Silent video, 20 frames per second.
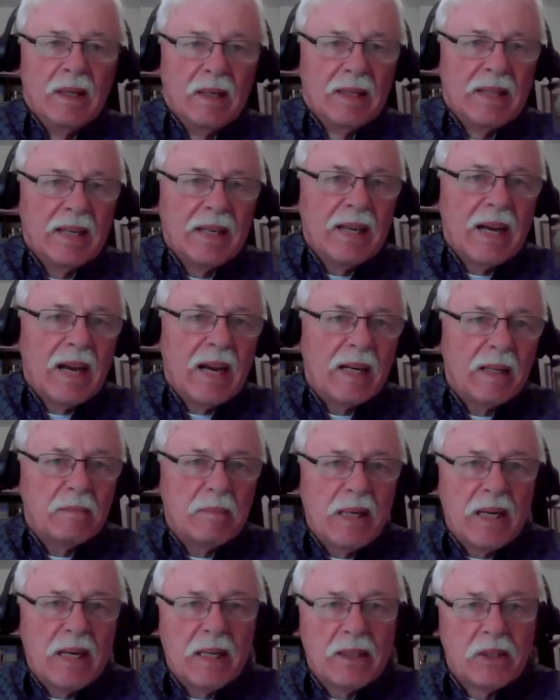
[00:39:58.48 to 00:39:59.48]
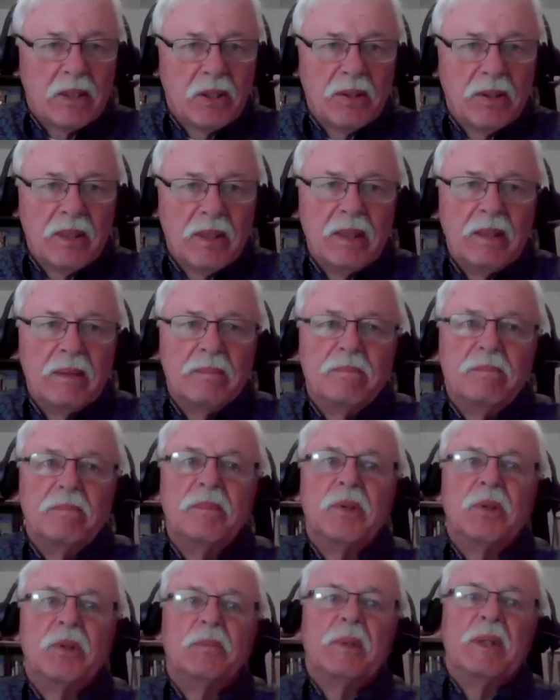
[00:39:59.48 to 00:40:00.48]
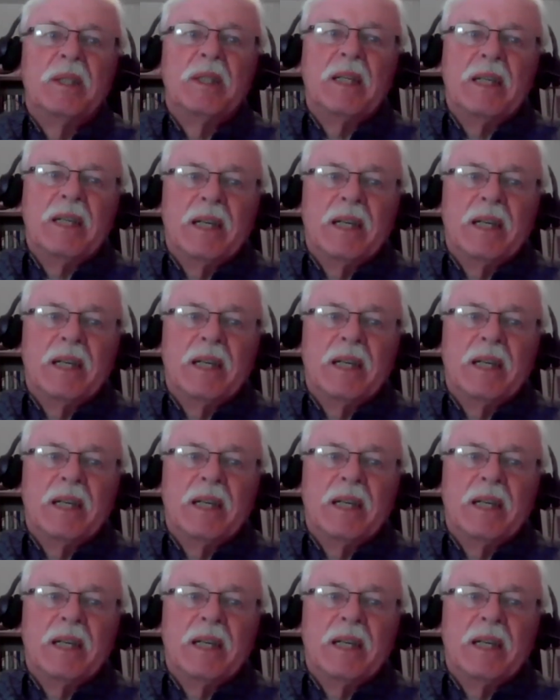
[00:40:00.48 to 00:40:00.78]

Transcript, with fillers: They got it back to being